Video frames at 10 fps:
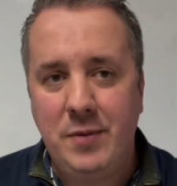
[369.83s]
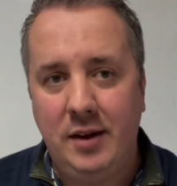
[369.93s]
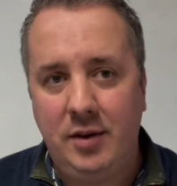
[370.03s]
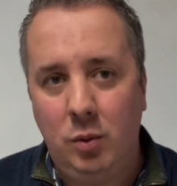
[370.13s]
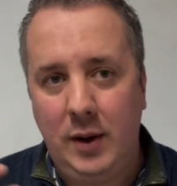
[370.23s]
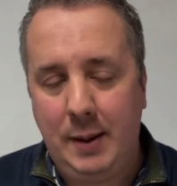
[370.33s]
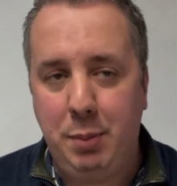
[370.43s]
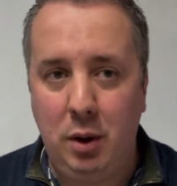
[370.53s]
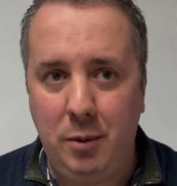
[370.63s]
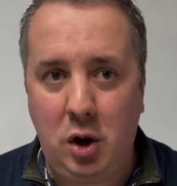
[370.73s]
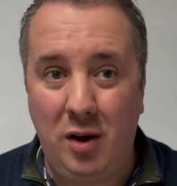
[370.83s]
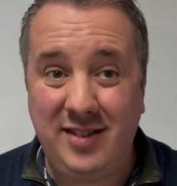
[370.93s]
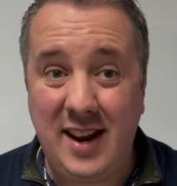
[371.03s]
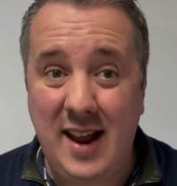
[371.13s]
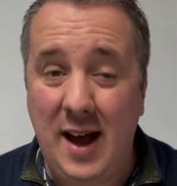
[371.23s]
And so we put
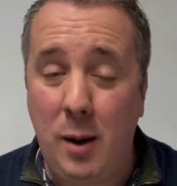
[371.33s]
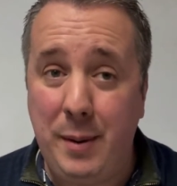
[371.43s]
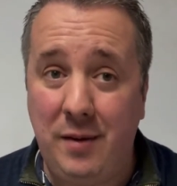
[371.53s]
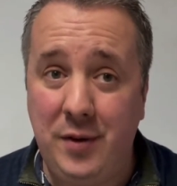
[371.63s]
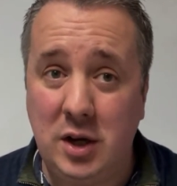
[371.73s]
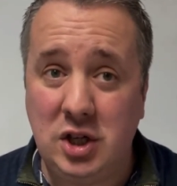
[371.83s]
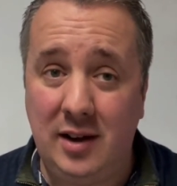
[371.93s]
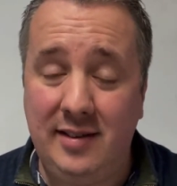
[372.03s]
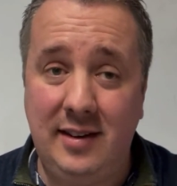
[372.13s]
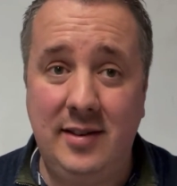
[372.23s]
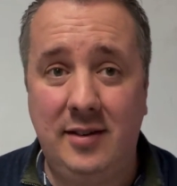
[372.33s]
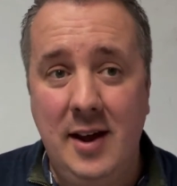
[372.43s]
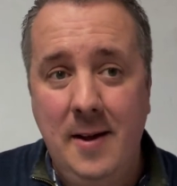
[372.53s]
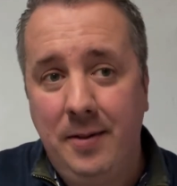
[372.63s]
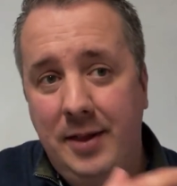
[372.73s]
content out about virtual assistants,
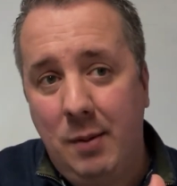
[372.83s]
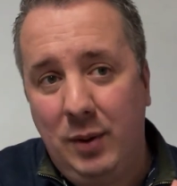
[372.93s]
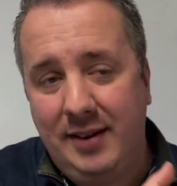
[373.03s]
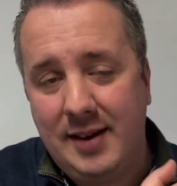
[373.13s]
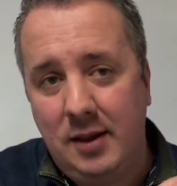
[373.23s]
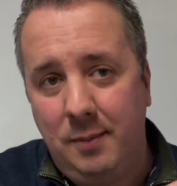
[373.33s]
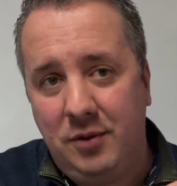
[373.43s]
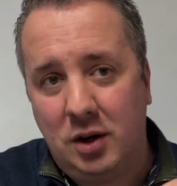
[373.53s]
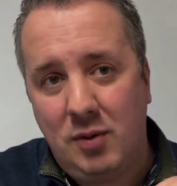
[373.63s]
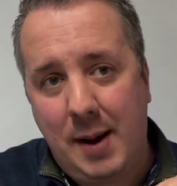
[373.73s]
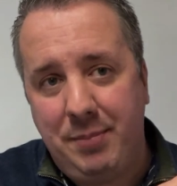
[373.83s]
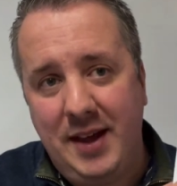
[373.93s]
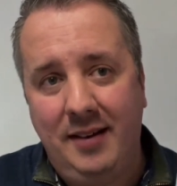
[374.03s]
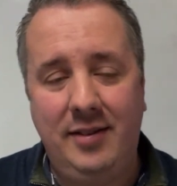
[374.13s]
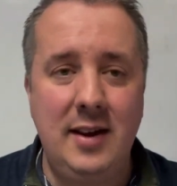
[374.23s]
then we send them to grab
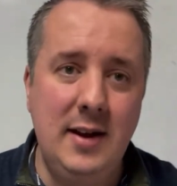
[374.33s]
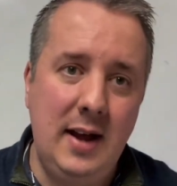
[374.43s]
this,